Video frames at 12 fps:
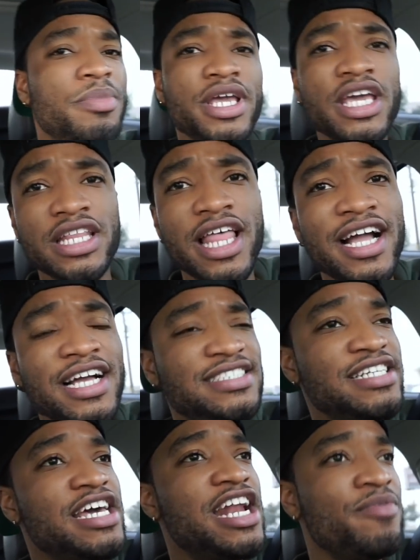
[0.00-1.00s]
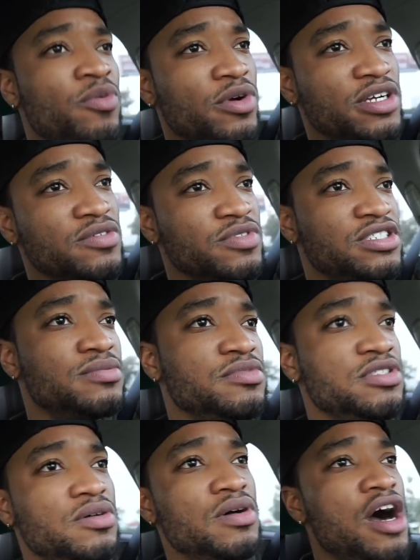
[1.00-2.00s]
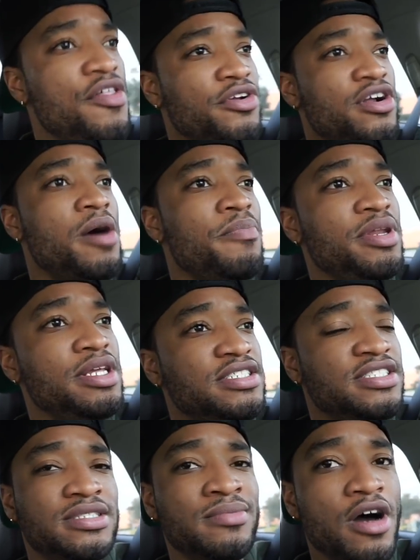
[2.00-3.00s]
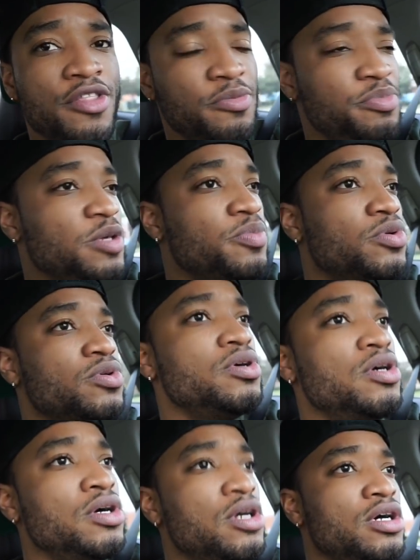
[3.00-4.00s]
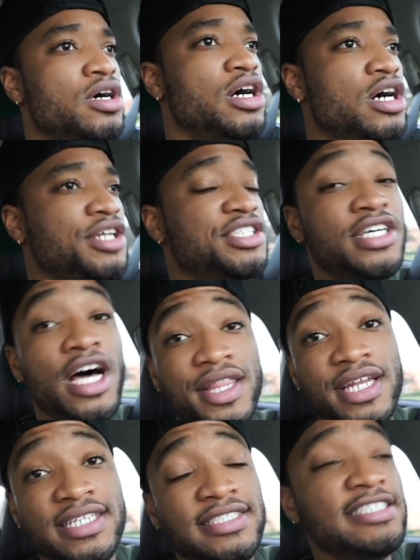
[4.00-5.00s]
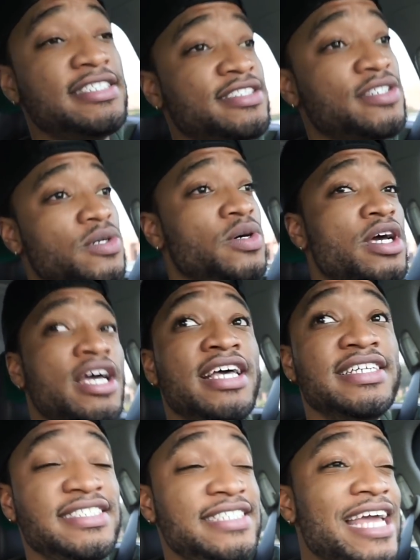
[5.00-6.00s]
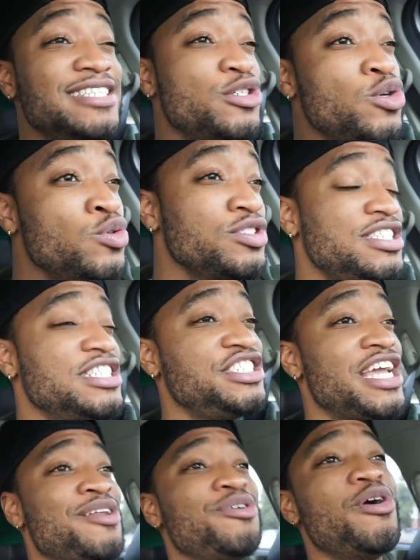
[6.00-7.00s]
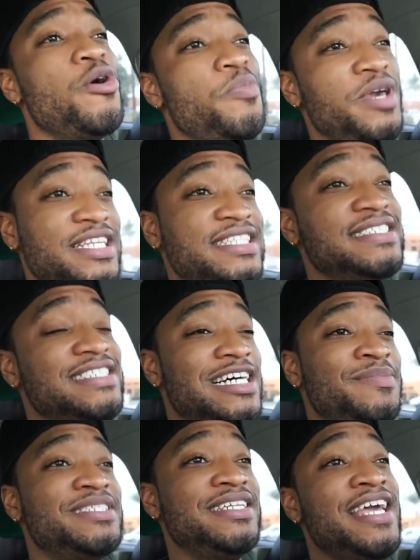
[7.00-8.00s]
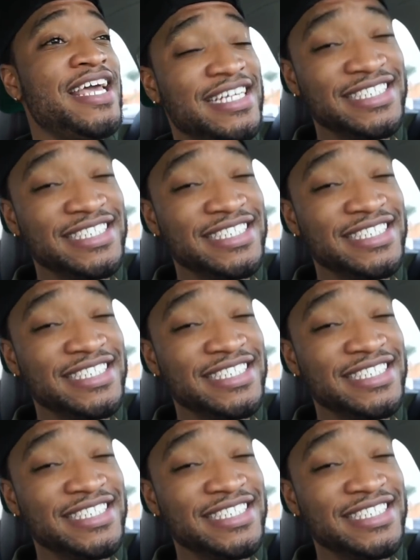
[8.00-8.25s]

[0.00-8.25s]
But yeah, like I said, I've been working with some, you know, other companies and some other people uh, this holiday season. So stay tuned to the channel, yo. Big things coming